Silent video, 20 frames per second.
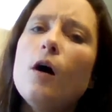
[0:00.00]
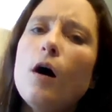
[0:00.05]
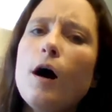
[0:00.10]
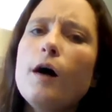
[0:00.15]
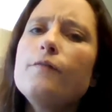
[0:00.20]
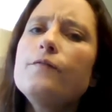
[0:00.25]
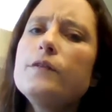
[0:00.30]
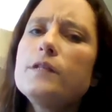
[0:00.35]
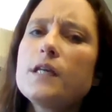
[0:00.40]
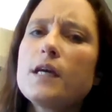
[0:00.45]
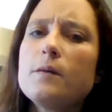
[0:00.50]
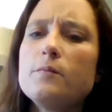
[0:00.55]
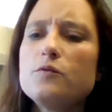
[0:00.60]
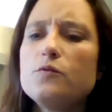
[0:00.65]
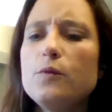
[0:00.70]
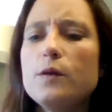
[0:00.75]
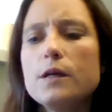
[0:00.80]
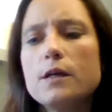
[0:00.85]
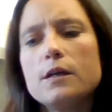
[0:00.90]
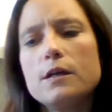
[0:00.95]

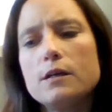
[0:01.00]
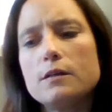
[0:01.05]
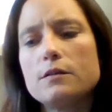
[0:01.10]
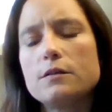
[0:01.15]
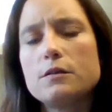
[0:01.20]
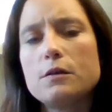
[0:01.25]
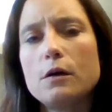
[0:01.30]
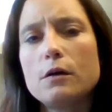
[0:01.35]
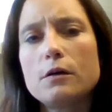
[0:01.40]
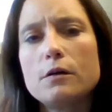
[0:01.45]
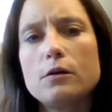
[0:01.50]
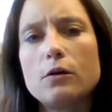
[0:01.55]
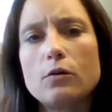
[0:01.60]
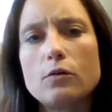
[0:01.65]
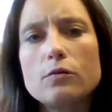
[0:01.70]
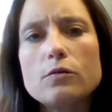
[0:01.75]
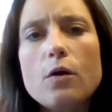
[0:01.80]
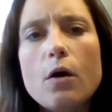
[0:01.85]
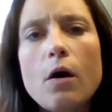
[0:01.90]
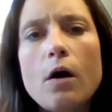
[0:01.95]
Oftentimes we can get stuck in
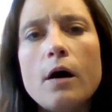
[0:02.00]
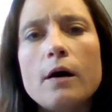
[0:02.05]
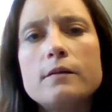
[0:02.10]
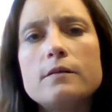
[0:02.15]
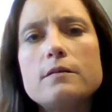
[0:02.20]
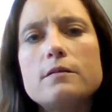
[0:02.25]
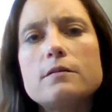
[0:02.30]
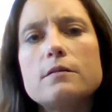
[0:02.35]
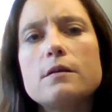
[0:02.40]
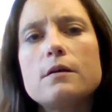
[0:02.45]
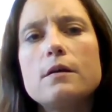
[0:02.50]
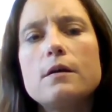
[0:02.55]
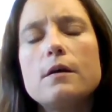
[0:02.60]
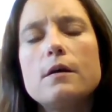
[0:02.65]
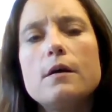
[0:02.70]
our thoughts.